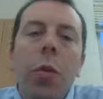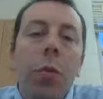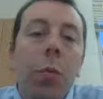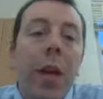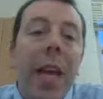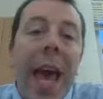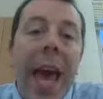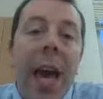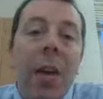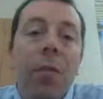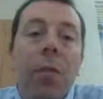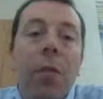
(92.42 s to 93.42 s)
3,
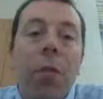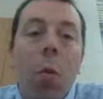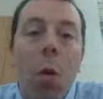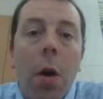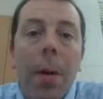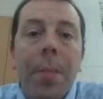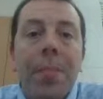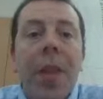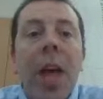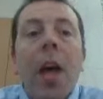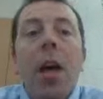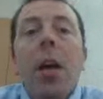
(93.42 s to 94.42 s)
and 4.
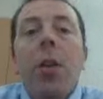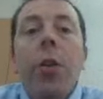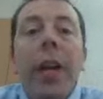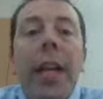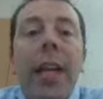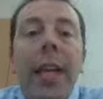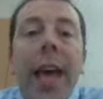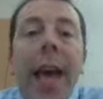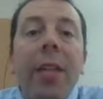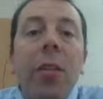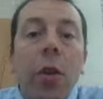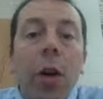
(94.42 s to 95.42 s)
You're going to
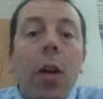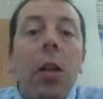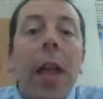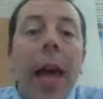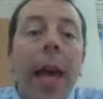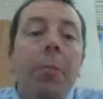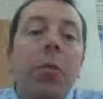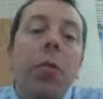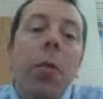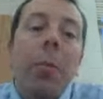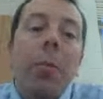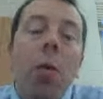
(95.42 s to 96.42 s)
get your claims
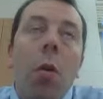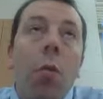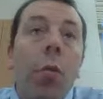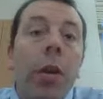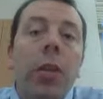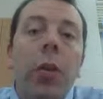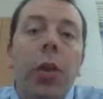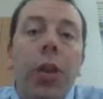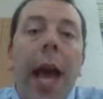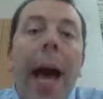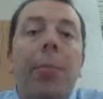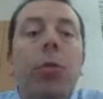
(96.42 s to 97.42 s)
from your research
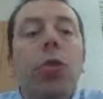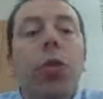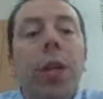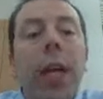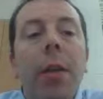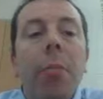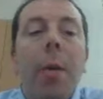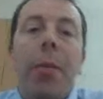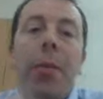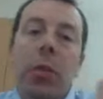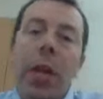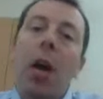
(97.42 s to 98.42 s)
capture sheet. Remember,
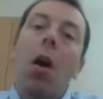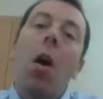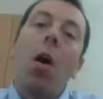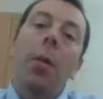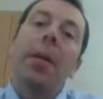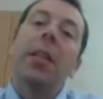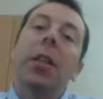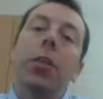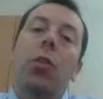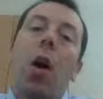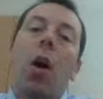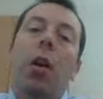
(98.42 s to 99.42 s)
there's that column that
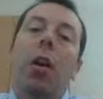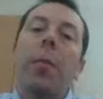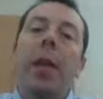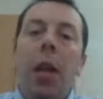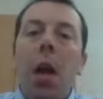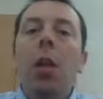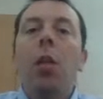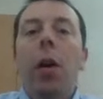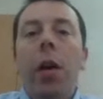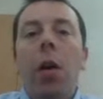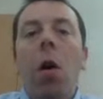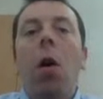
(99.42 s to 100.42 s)
says argument.
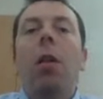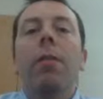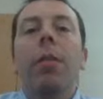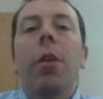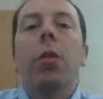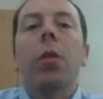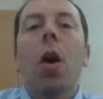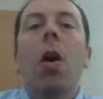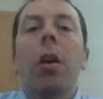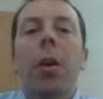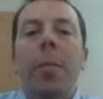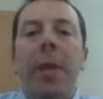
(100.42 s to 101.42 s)
Look at all of those
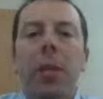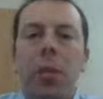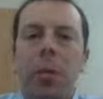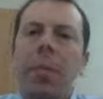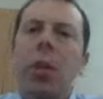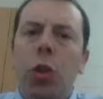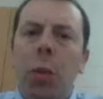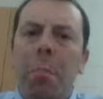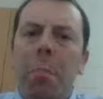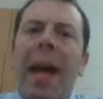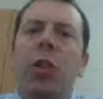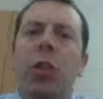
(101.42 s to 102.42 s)
arguments. They should
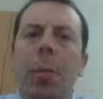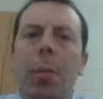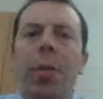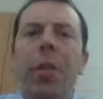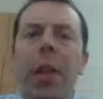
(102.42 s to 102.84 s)
match up with